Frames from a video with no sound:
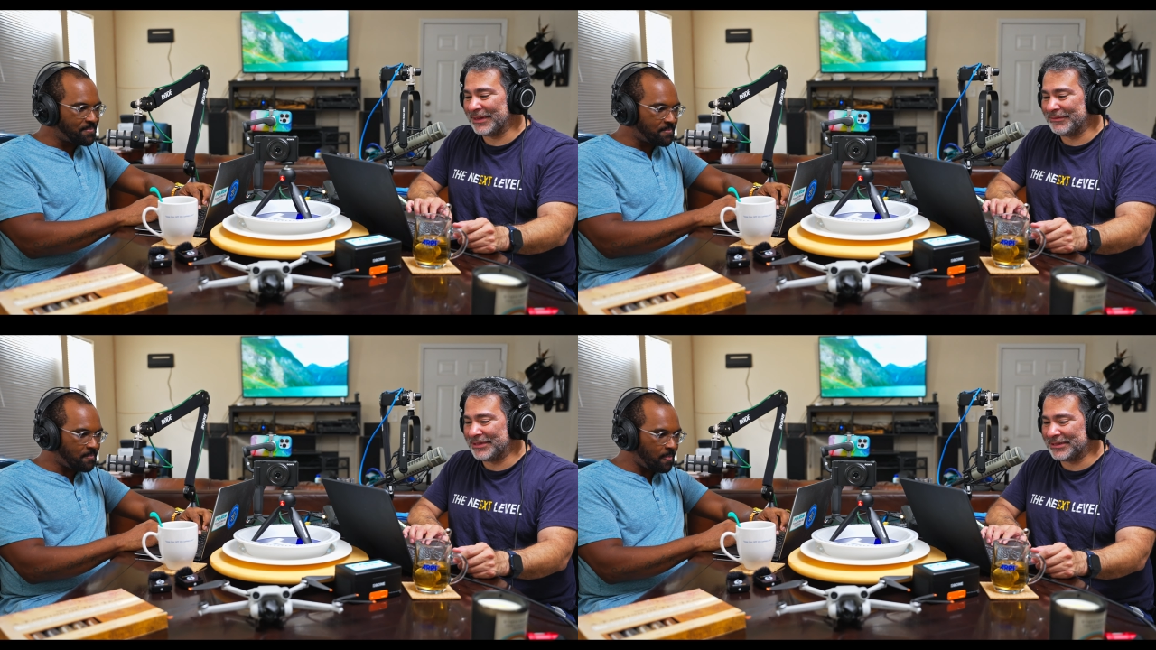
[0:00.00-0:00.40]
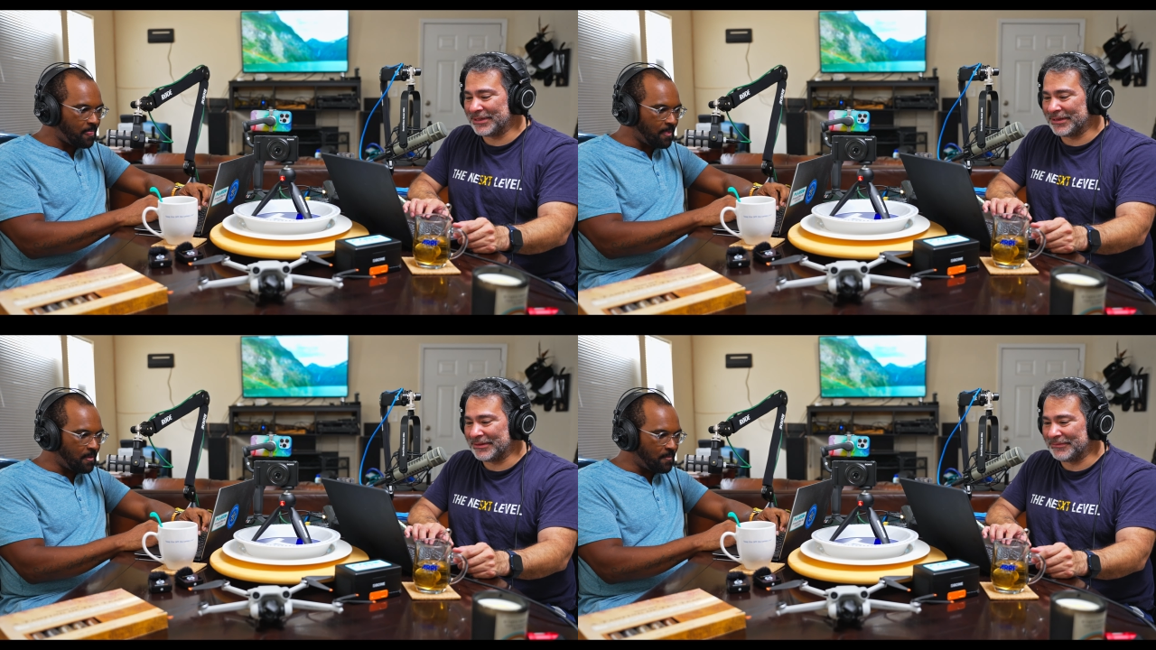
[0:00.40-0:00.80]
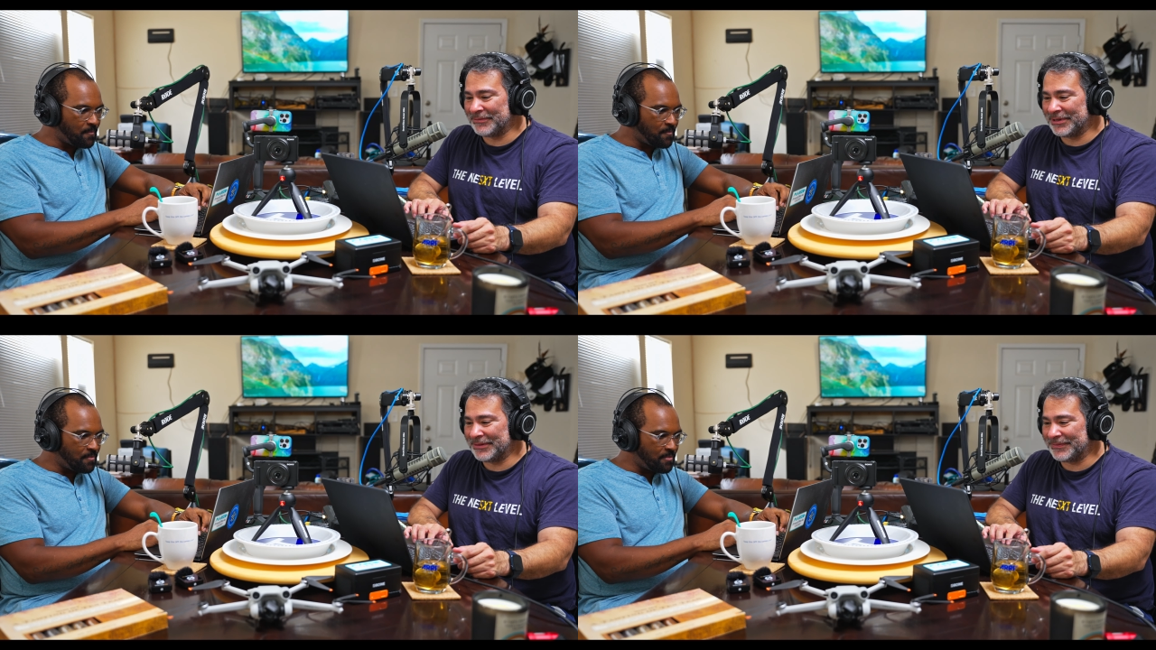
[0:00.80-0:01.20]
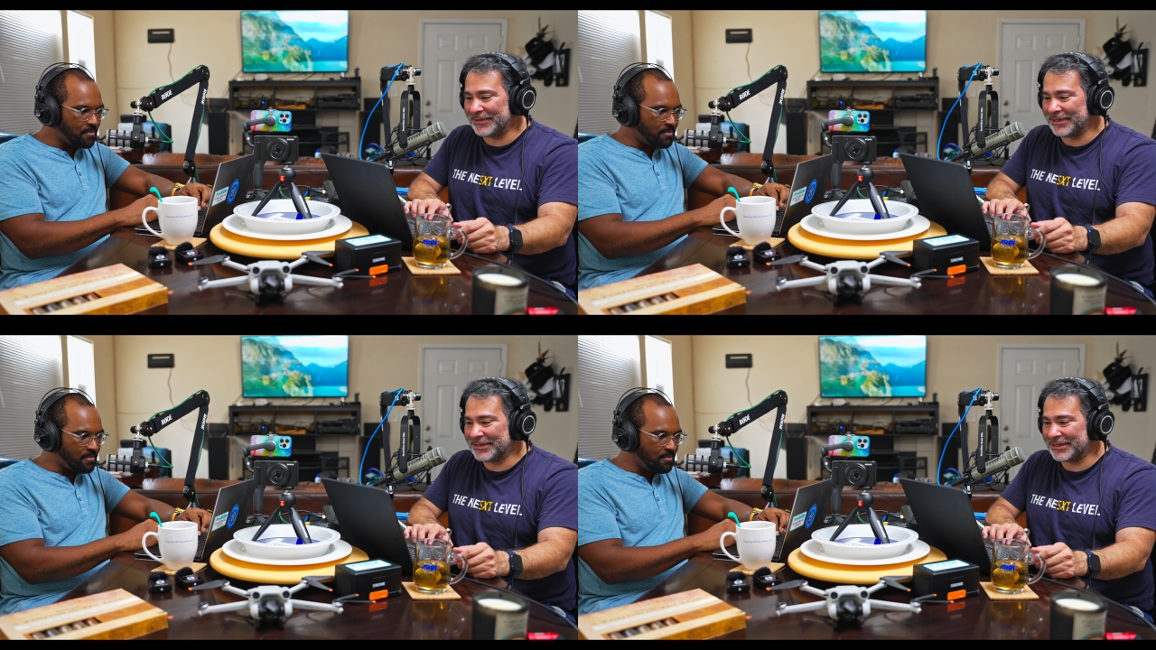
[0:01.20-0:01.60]
Speaker 1: Which is a
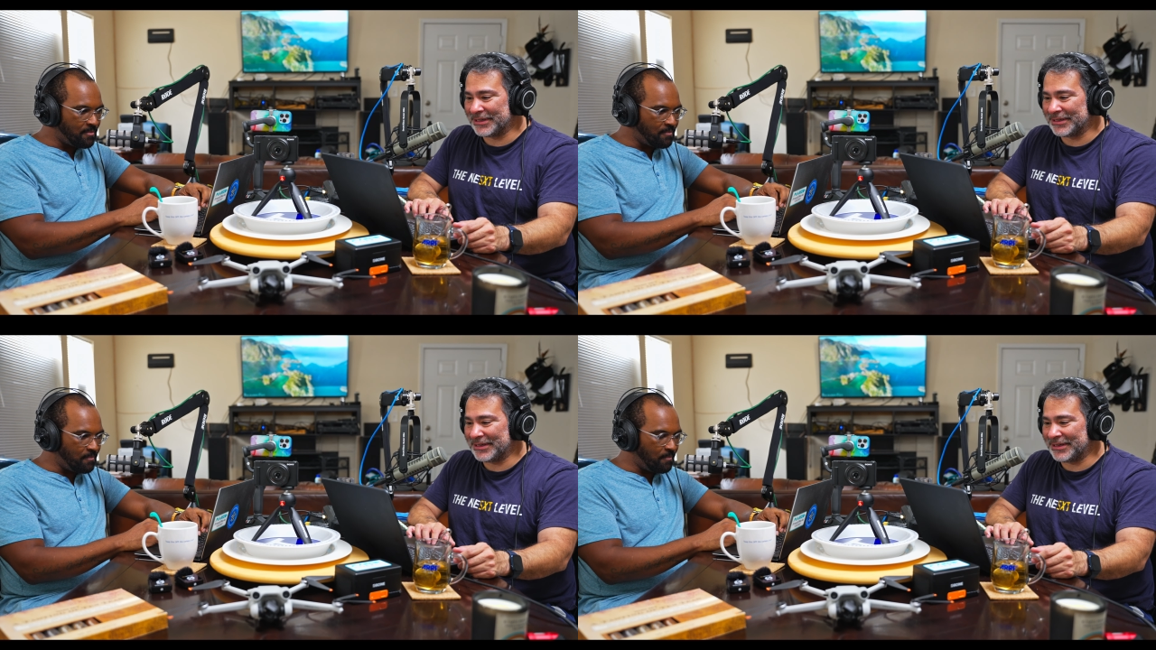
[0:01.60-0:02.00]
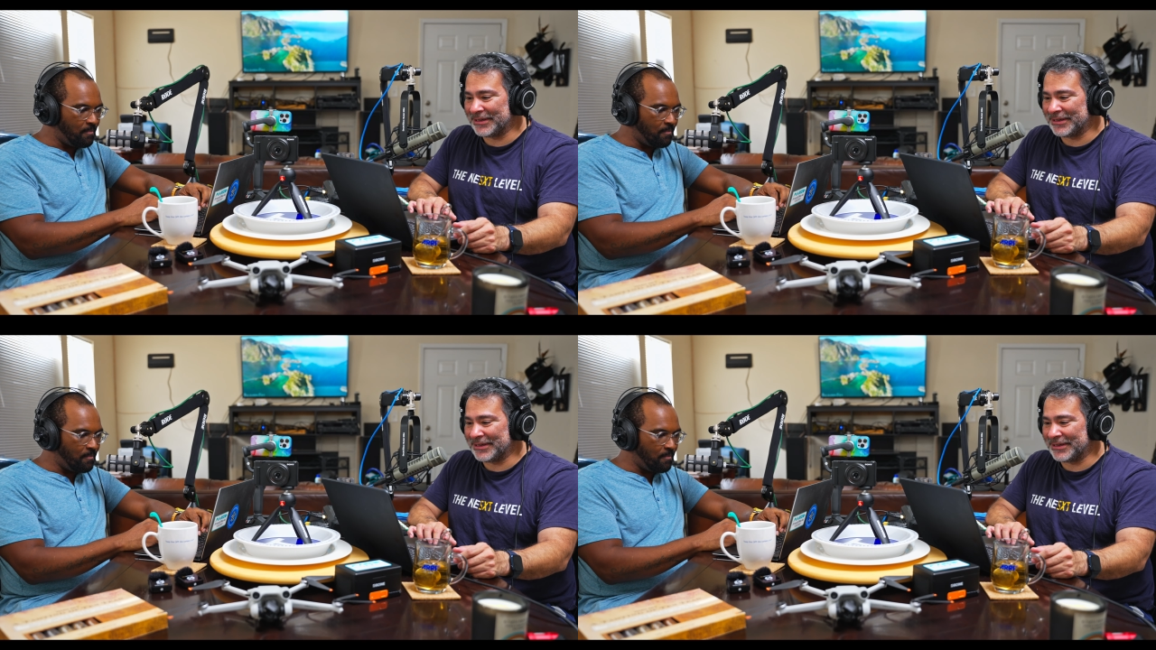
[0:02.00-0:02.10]
wonderful lens set.